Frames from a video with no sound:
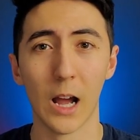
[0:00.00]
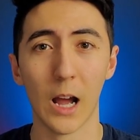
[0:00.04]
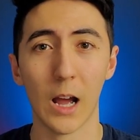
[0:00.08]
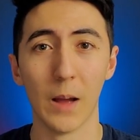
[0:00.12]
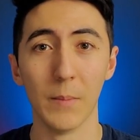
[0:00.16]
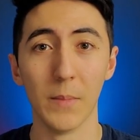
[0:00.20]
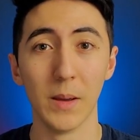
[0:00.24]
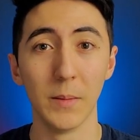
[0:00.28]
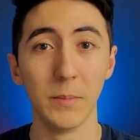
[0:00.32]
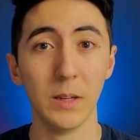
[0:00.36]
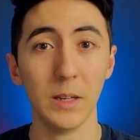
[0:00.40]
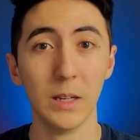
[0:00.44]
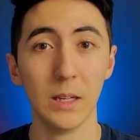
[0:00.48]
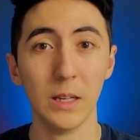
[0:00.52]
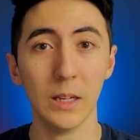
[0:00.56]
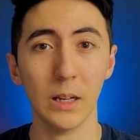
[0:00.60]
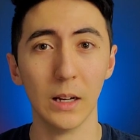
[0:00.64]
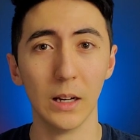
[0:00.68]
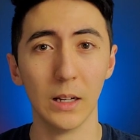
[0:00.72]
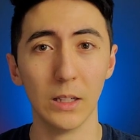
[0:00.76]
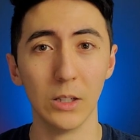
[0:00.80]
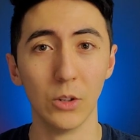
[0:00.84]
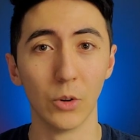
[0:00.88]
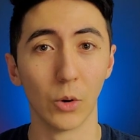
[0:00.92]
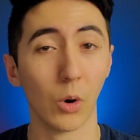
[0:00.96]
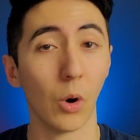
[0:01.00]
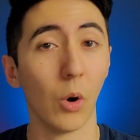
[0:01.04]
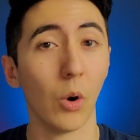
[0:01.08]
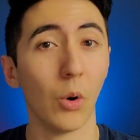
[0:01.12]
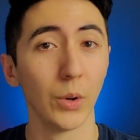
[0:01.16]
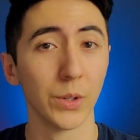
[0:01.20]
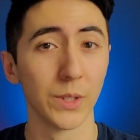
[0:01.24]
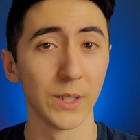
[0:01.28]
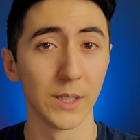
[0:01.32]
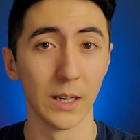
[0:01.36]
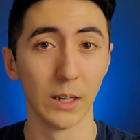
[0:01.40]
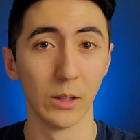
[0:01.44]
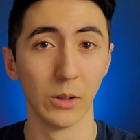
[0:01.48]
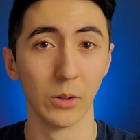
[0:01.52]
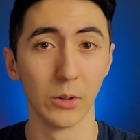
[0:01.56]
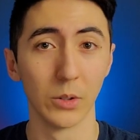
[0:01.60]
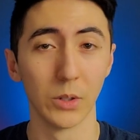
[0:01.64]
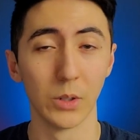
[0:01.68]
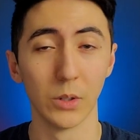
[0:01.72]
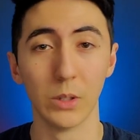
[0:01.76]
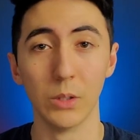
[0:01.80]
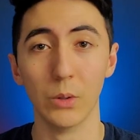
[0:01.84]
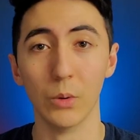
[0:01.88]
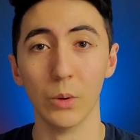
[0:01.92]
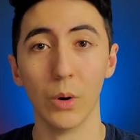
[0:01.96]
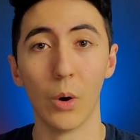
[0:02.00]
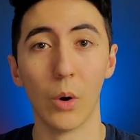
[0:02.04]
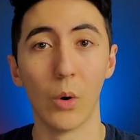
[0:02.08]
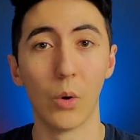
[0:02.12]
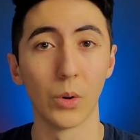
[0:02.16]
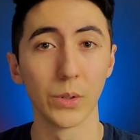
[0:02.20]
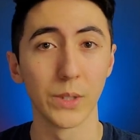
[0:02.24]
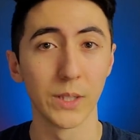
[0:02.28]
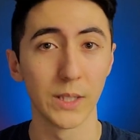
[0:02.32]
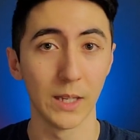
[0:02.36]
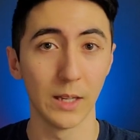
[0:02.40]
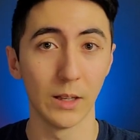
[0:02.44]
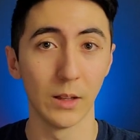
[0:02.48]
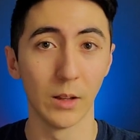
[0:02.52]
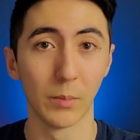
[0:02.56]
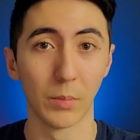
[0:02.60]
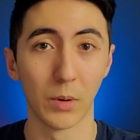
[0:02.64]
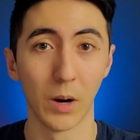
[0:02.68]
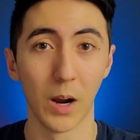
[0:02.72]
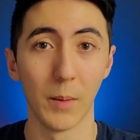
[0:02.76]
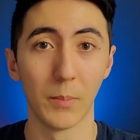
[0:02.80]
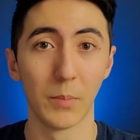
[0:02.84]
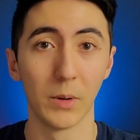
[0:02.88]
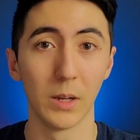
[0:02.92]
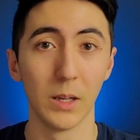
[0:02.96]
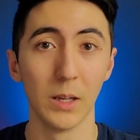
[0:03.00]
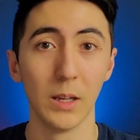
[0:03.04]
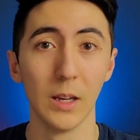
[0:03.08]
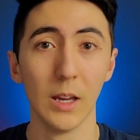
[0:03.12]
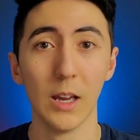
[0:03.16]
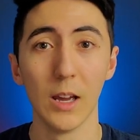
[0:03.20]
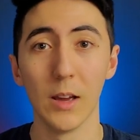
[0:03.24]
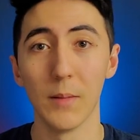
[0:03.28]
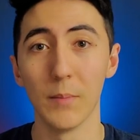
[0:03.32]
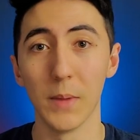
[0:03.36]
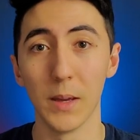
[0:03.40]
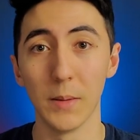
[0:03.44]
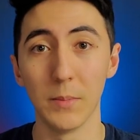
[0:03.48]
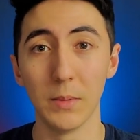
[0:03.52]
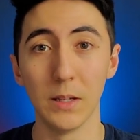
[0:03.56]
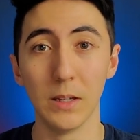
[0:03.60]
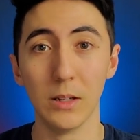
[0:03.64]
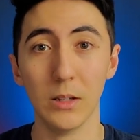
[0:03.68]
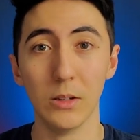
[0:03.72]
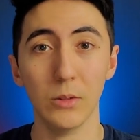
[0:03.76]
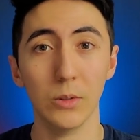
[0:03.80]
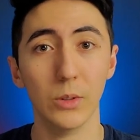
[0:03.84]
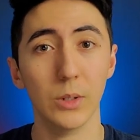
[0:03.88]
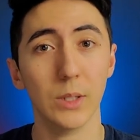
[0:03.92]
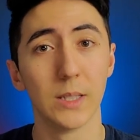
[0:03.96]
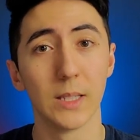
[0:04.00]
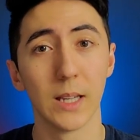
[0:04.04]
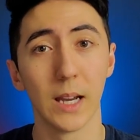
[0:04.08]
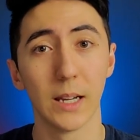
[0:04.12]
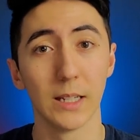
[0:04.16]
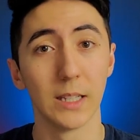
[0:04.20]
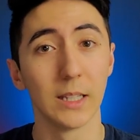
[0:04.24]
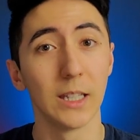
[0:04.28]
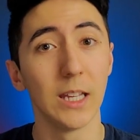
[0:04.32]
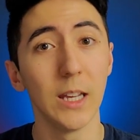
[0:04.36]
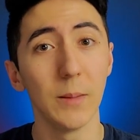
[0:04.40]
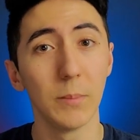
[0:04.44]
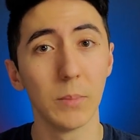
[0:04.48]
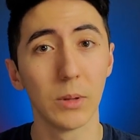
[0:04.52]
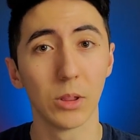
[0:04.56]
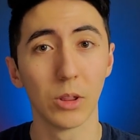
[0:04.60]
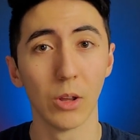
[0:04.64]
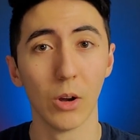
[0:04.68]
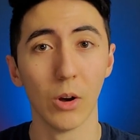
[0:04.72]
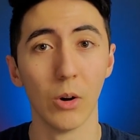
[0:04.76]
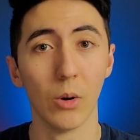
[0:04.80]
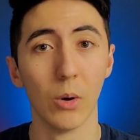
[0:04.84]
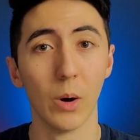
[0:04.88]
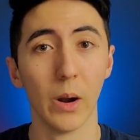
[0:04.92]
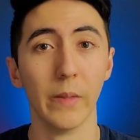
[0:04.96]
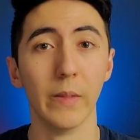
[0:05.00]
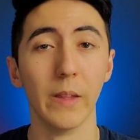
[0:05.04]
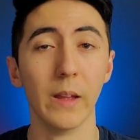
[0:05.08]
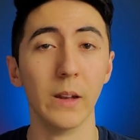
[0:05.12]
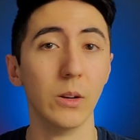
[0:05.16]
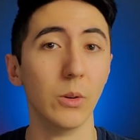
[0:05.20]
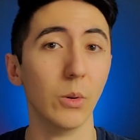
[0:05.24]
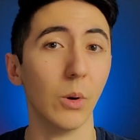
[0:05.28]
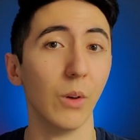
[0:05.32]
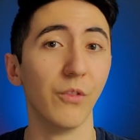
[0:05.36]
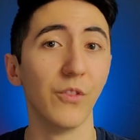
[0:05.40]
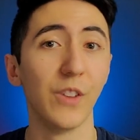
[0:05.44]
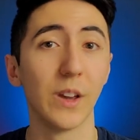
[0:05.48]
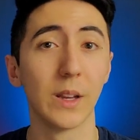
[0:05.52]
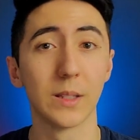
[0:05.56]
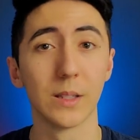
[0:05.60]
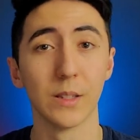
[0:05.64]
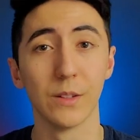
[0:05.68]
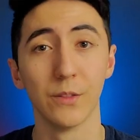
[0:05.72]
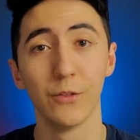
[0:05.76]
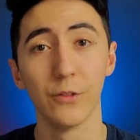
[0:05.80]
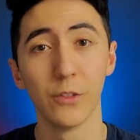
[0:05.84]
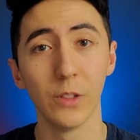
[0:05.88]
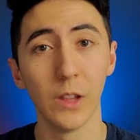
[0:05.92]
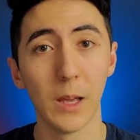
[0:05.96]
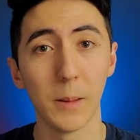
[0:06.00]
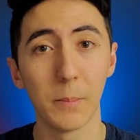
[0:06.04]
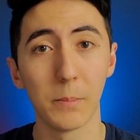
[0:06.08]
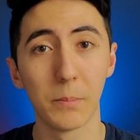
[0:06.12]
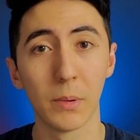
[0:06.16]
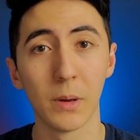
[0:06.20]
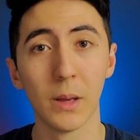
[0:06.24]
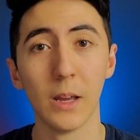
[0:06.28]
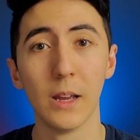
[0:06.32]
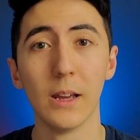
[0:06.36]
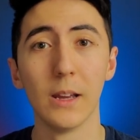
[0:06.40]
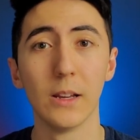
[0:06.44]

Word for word: maybe you're a wholesaler, so you would wholesale a property, maybe you decide to keep it though and then do a fix and flip.